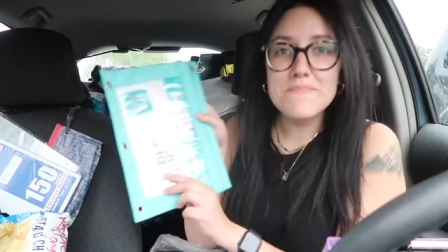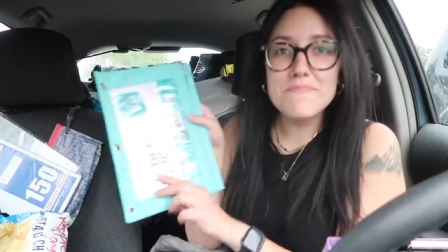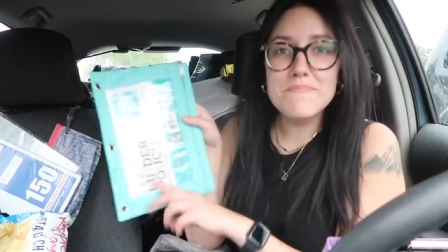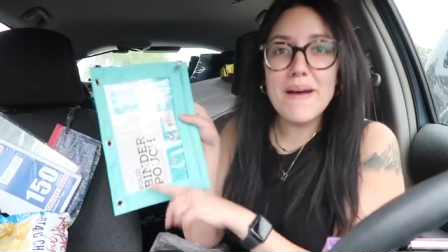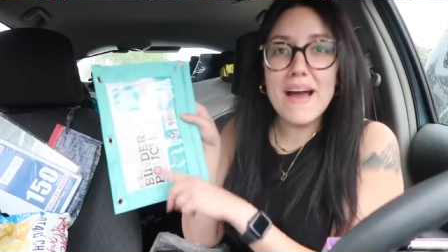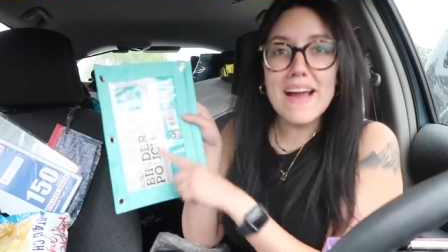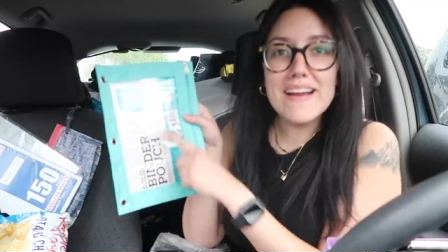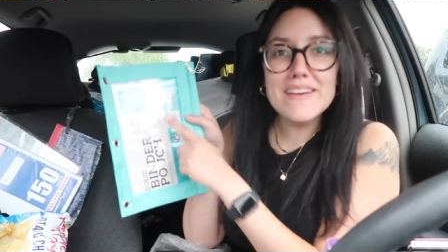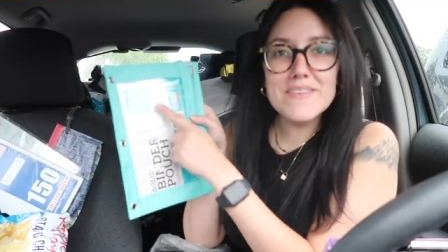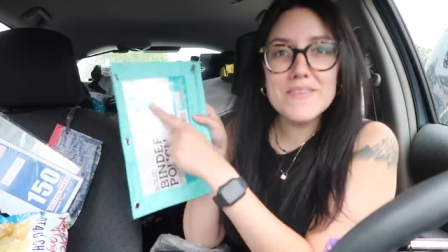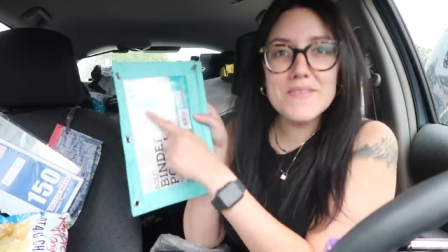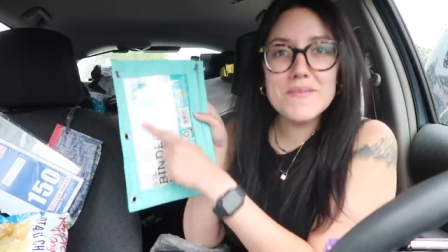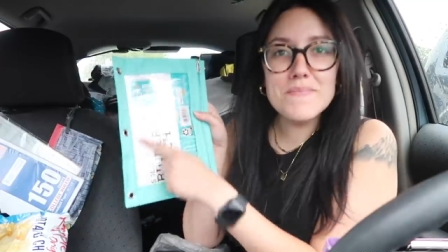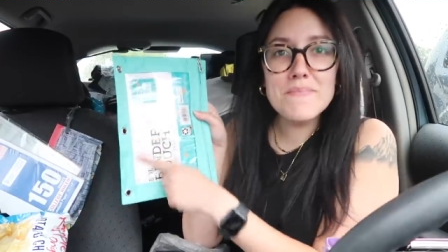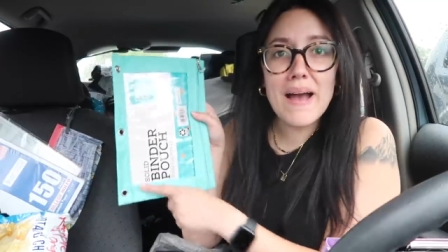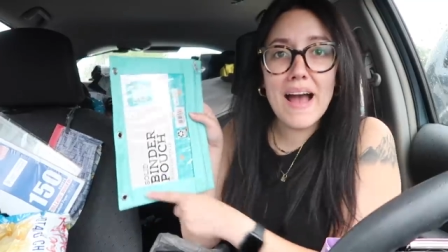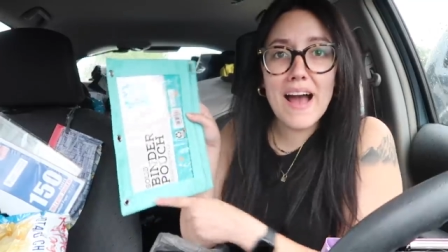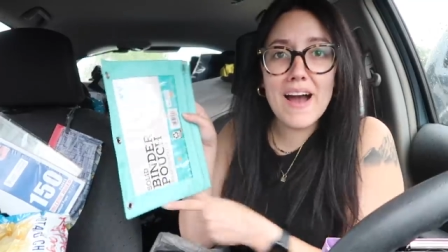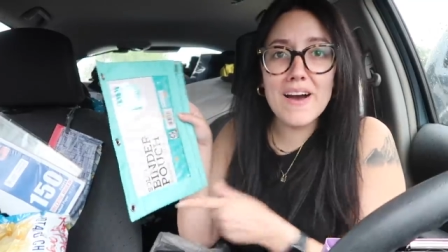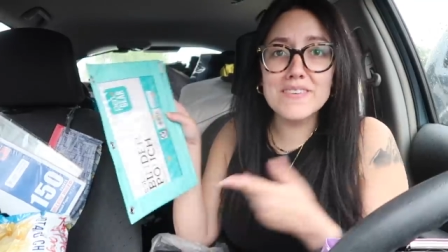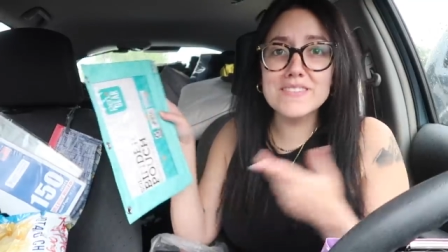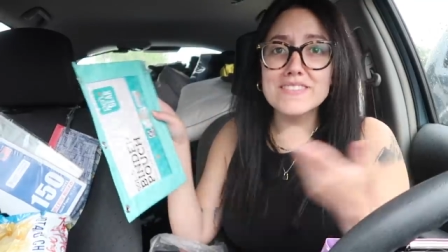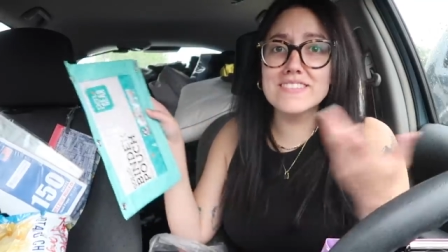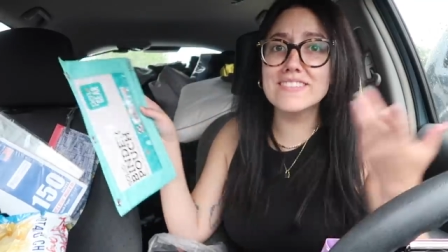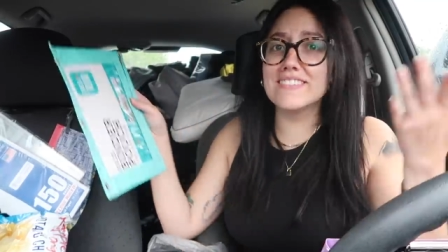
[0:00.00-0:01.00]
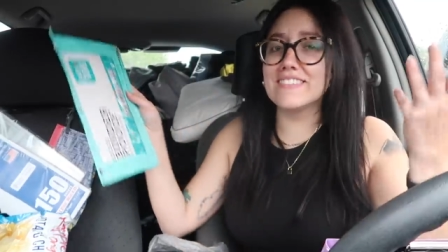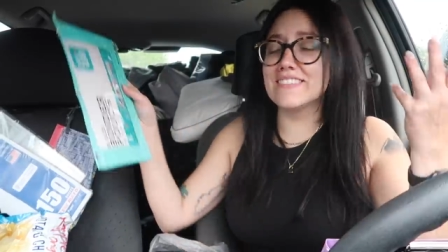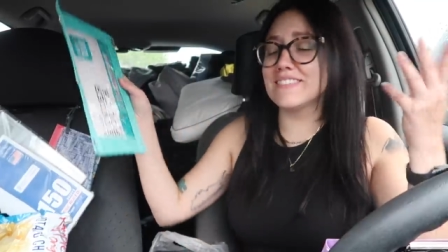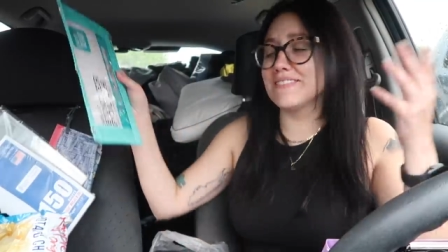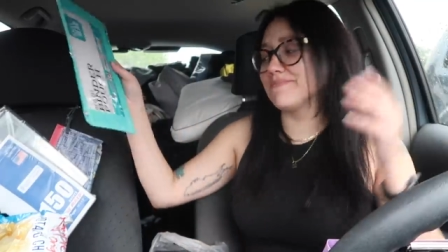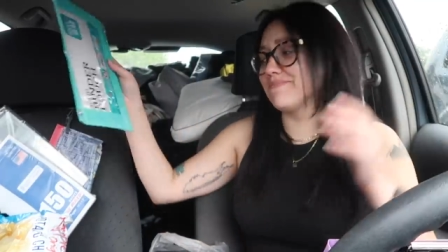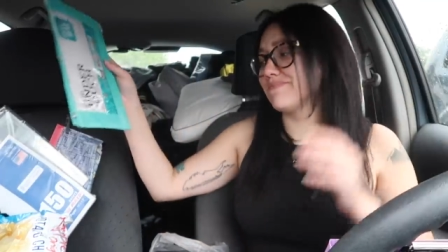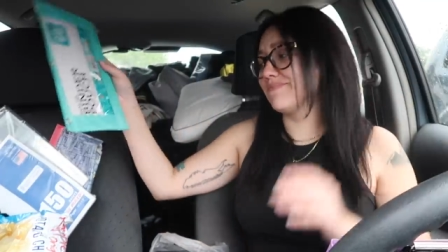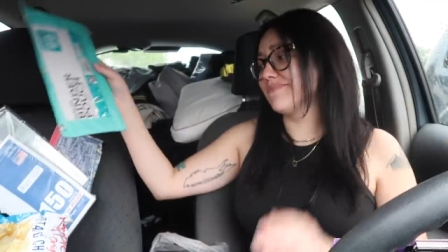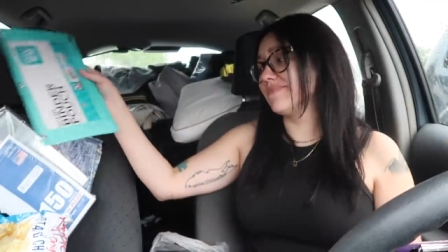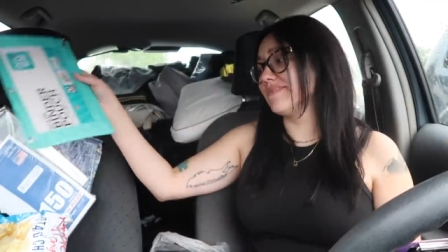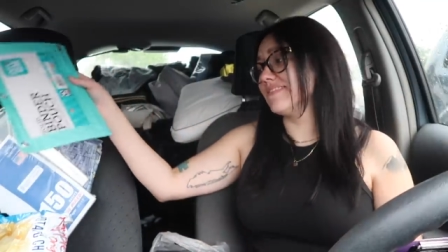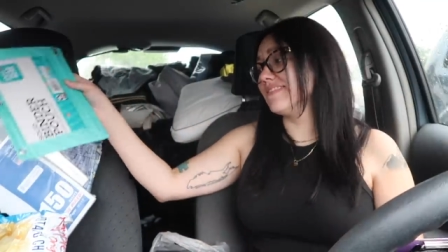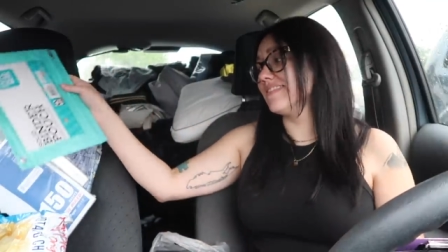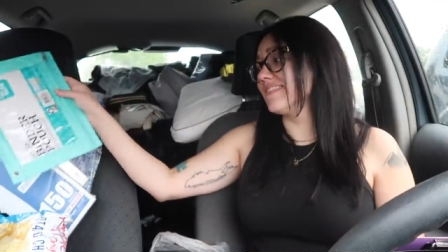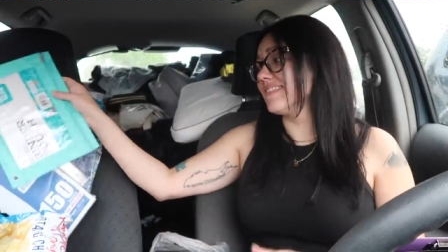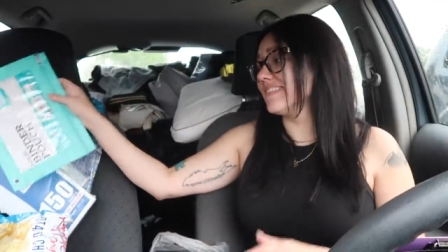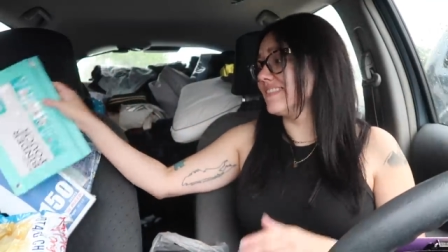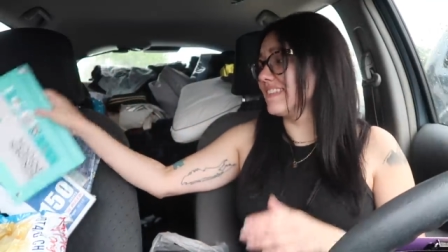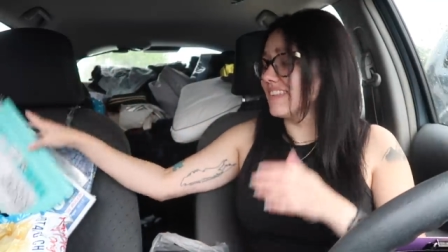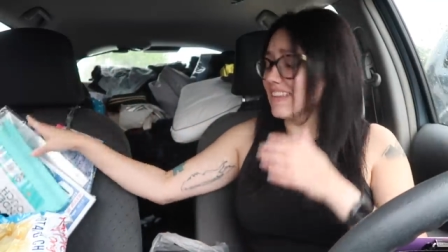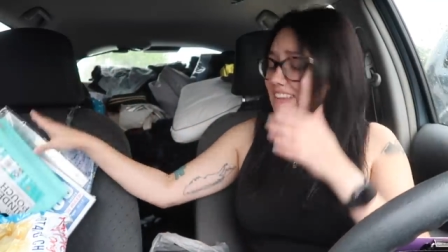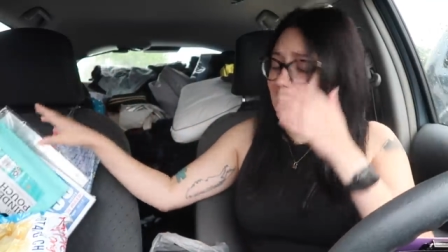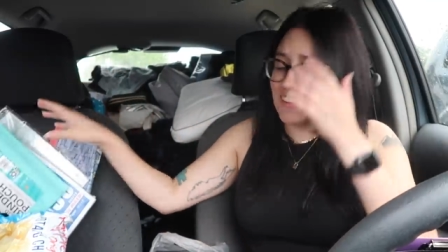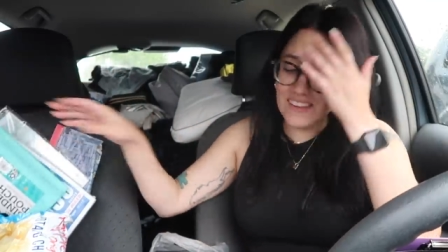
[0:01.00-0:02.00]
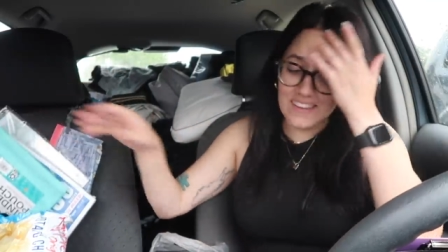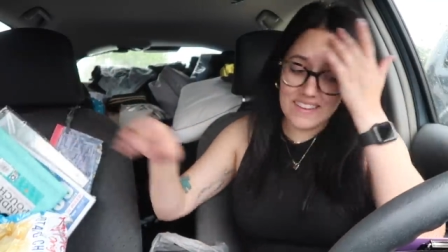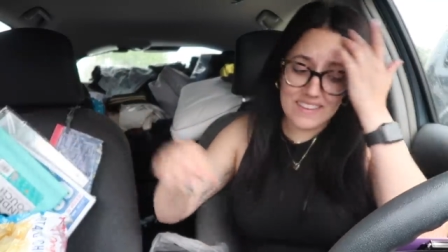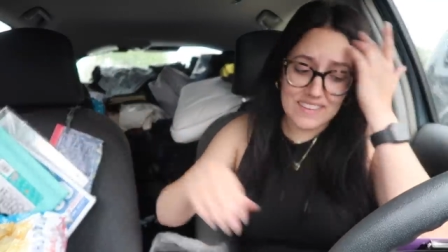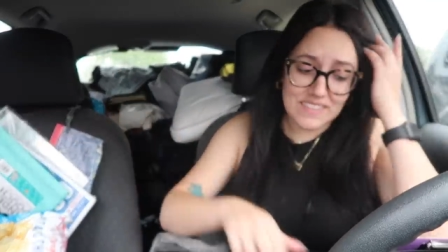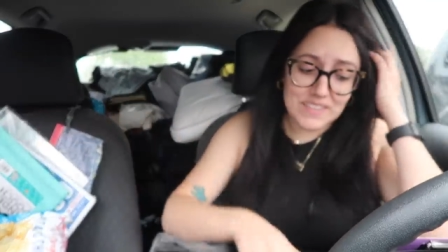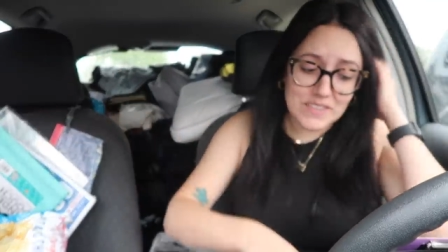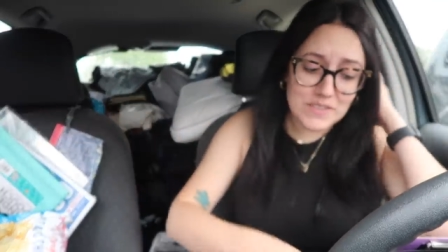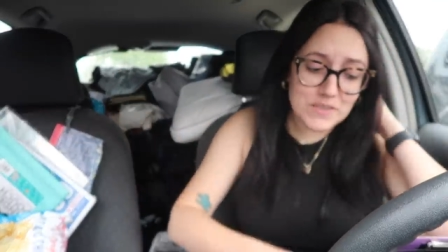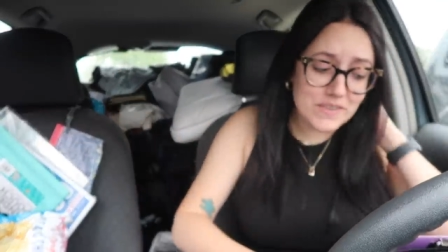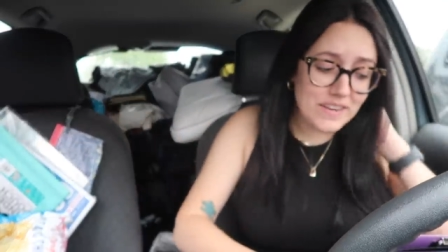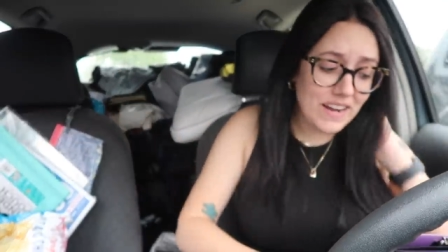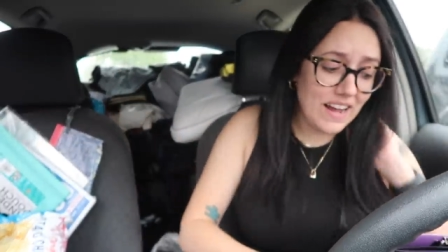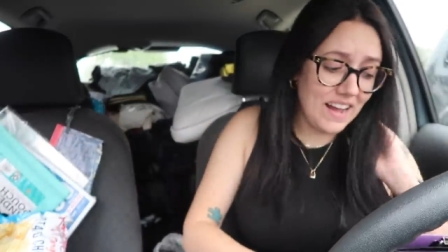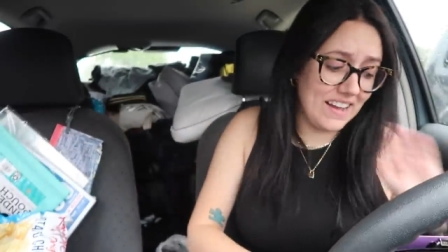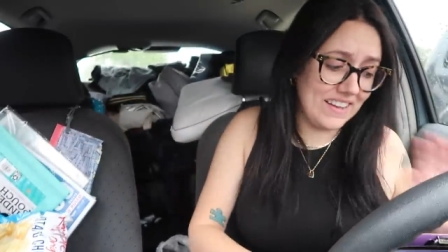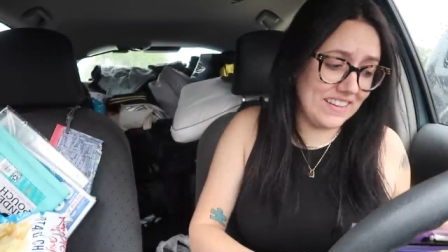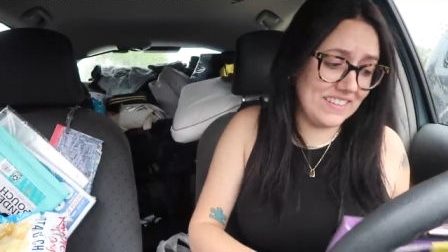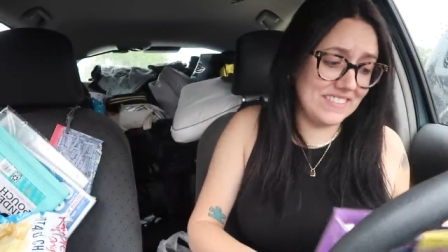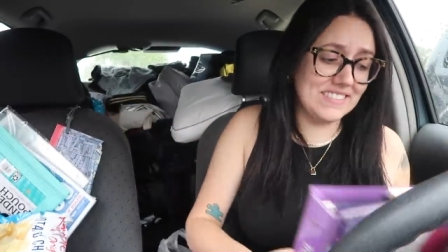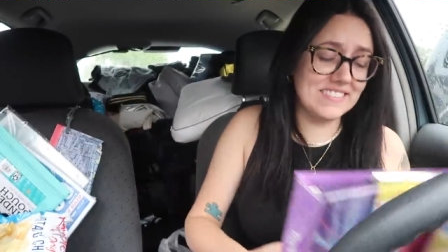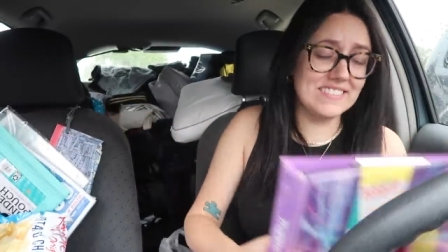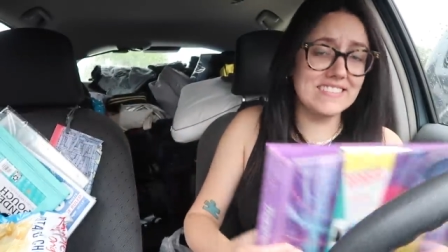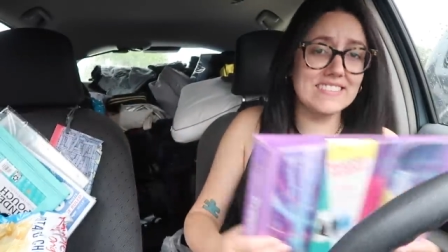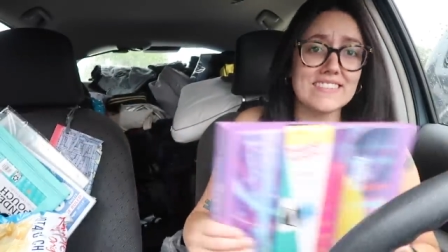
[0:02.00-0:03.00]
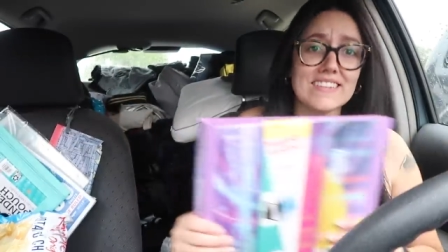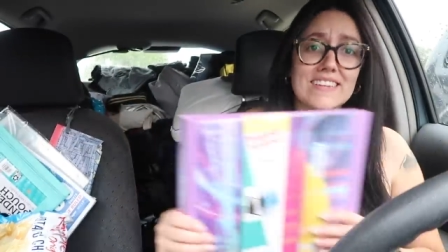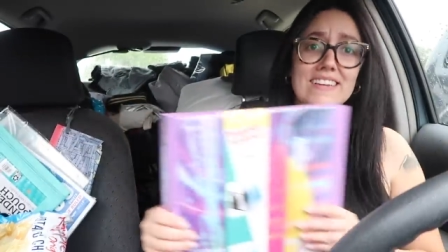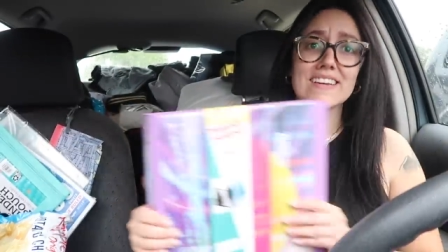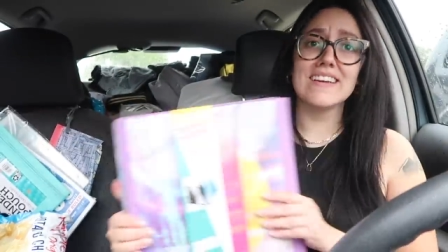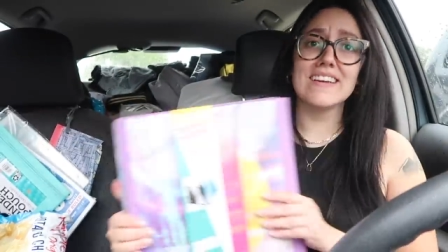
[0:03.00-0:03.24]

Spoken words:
binder pouch. You guys.